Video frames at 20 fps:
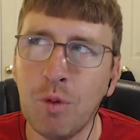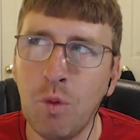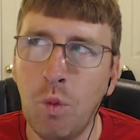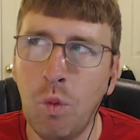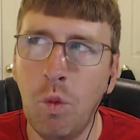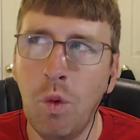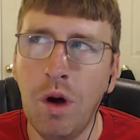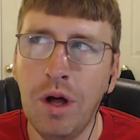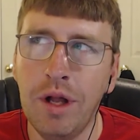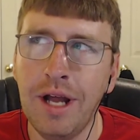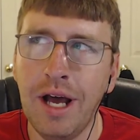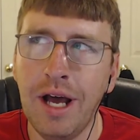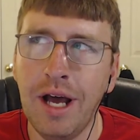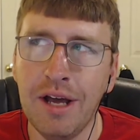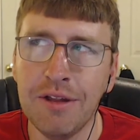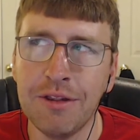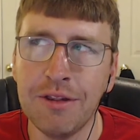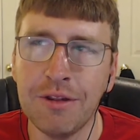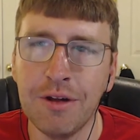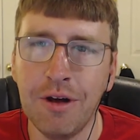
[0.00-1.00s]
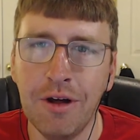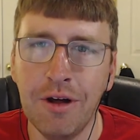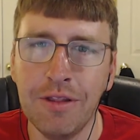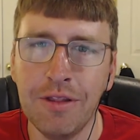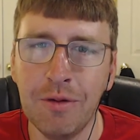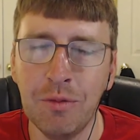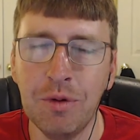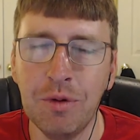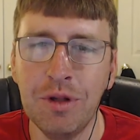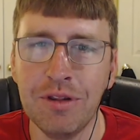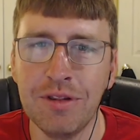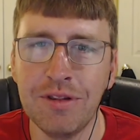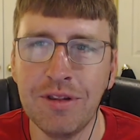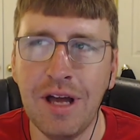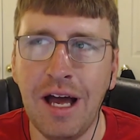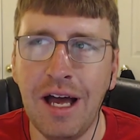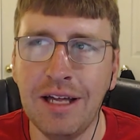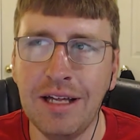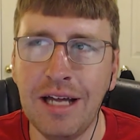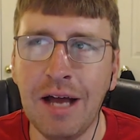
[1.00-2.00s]
one I saw that
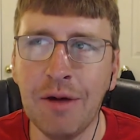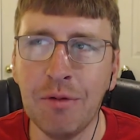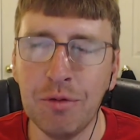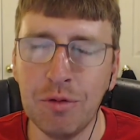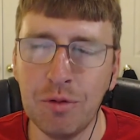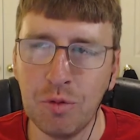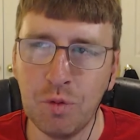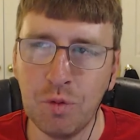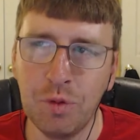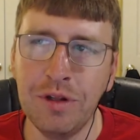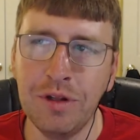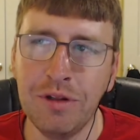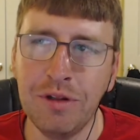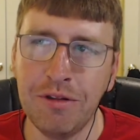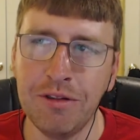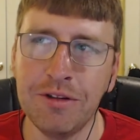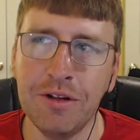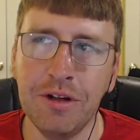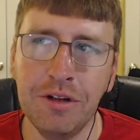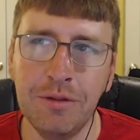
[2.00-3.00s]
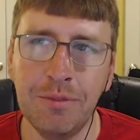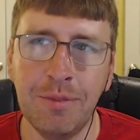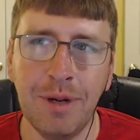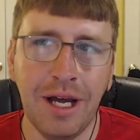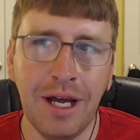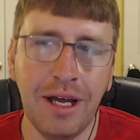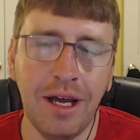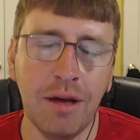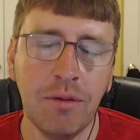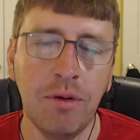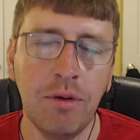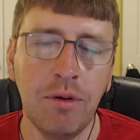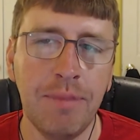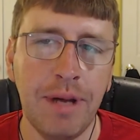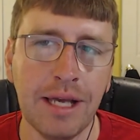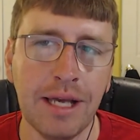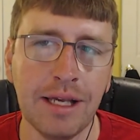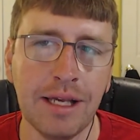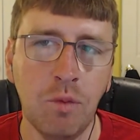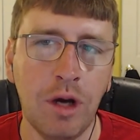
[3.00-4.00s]
I was really stunned by. I went
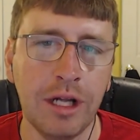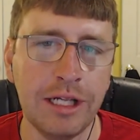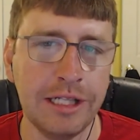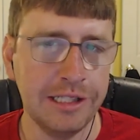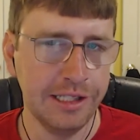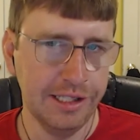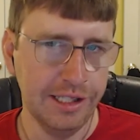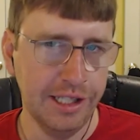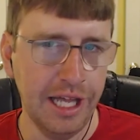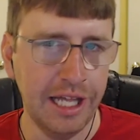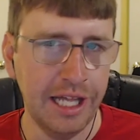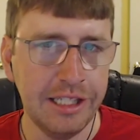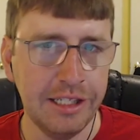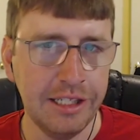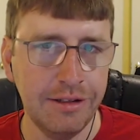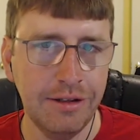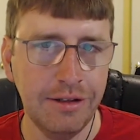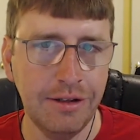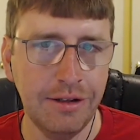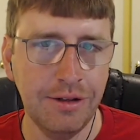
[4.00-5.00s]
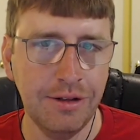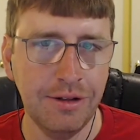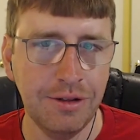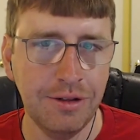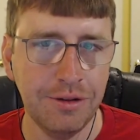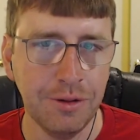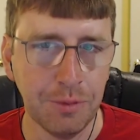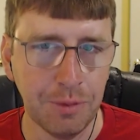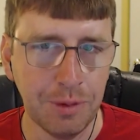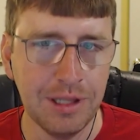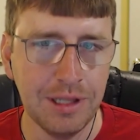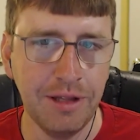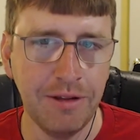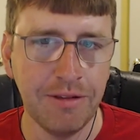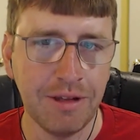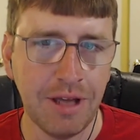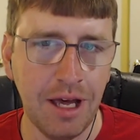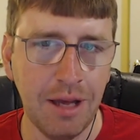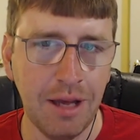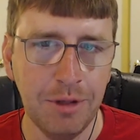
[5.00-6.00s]
back and watched Legend, the Ridley
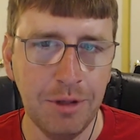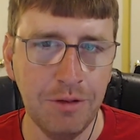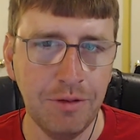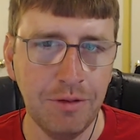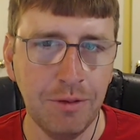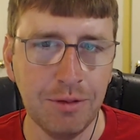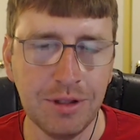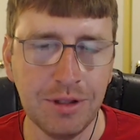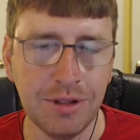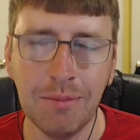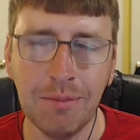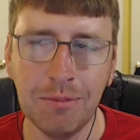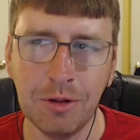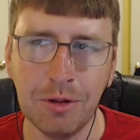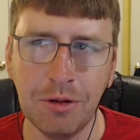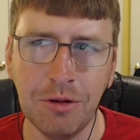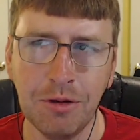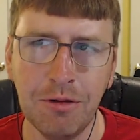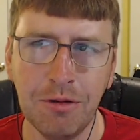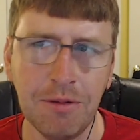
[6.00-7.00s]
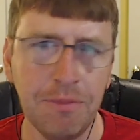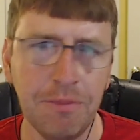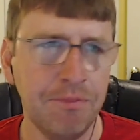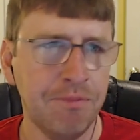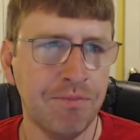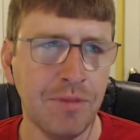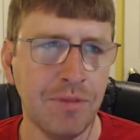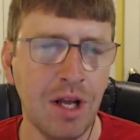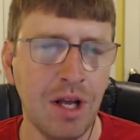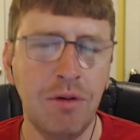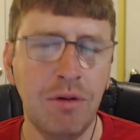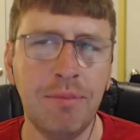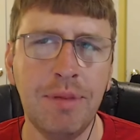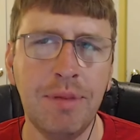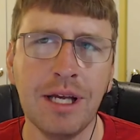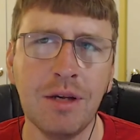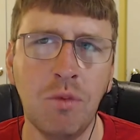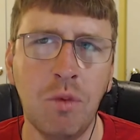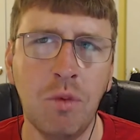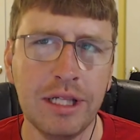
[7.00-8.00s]
Scott movie with Tom Cruise. I went
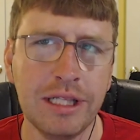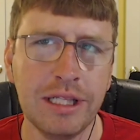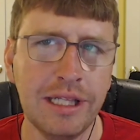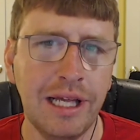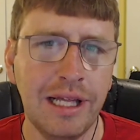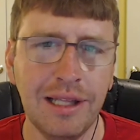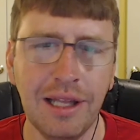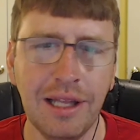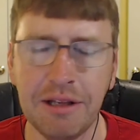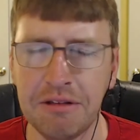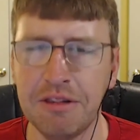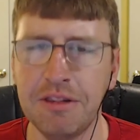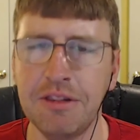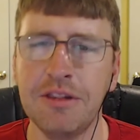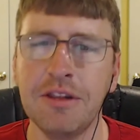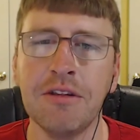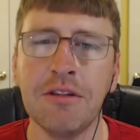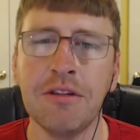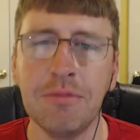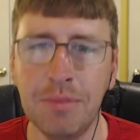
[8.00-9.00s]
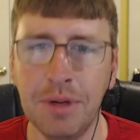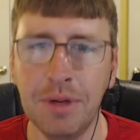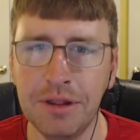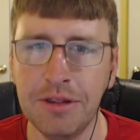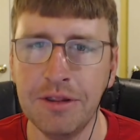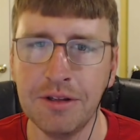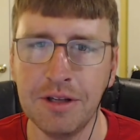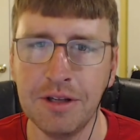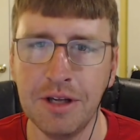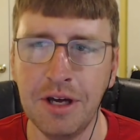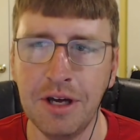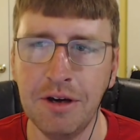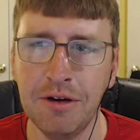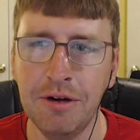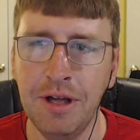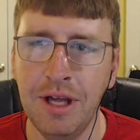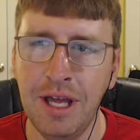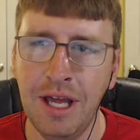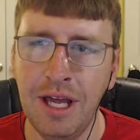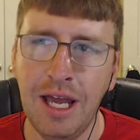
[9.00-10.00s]
back and watched that like 6 months ago.
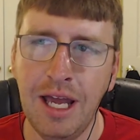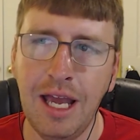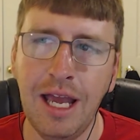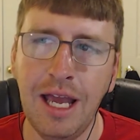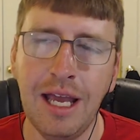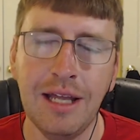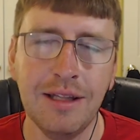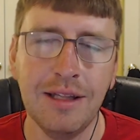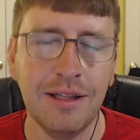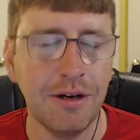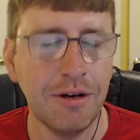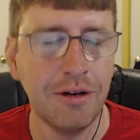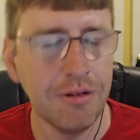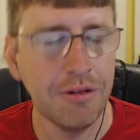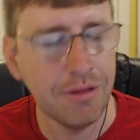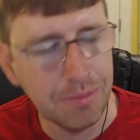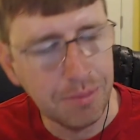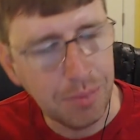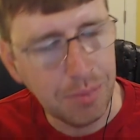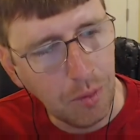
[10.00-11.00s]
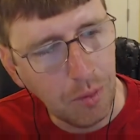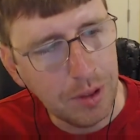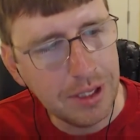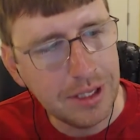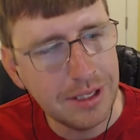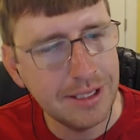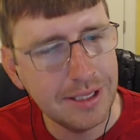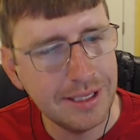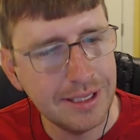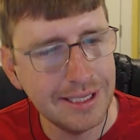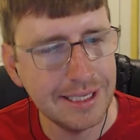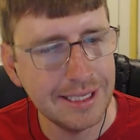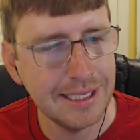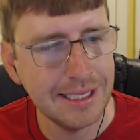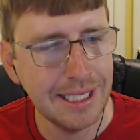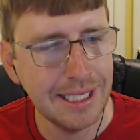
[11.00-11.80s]
And there's a point,